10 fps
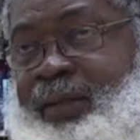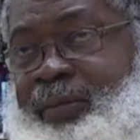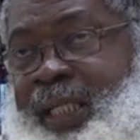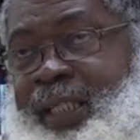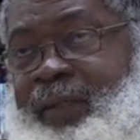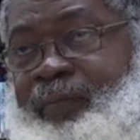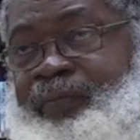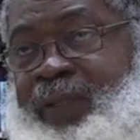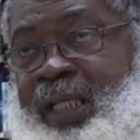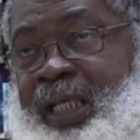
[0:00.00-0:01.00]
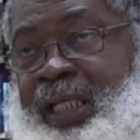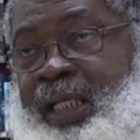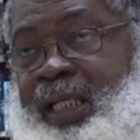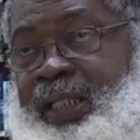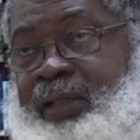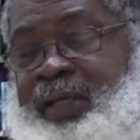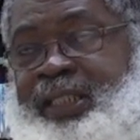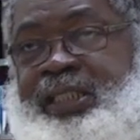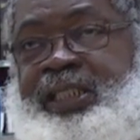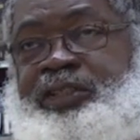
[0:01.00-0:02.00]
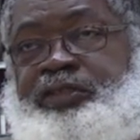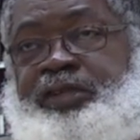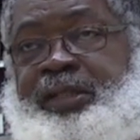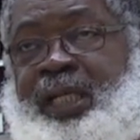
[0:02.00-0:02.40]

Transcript: in mind, and the rest is history.